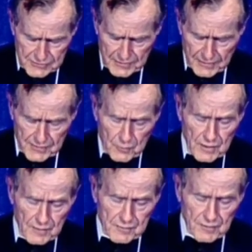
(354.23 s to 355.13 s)
to the other
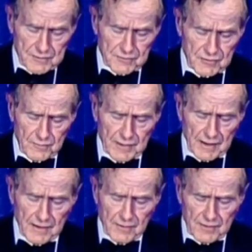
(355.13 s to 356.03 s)
well deserving
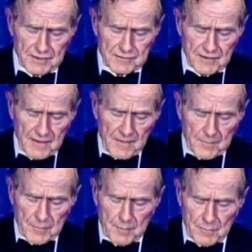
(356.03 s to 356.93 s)
honorees,
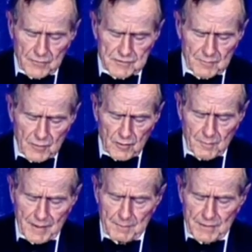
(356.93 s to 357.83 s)
but most of all,
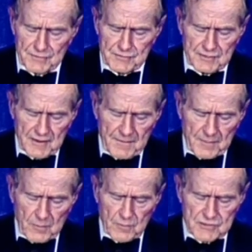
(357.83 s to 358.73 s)
my best
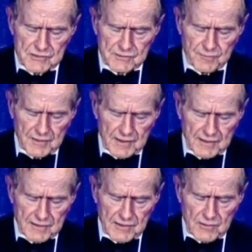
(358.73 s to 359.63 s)
wishes for the
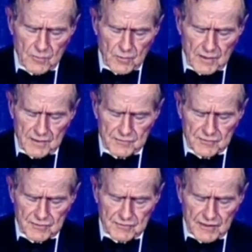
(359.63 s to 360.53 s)
continued work and
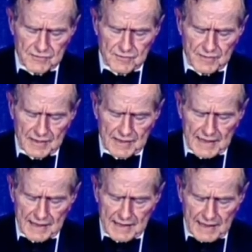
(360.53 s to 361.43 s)
success of the
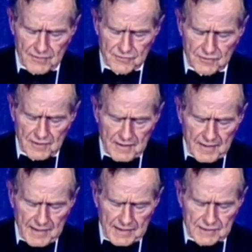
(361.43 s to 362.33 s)
Atlantic Council
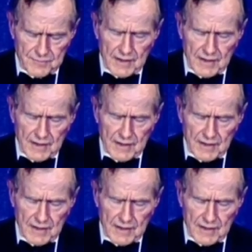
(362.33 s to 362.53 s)
and its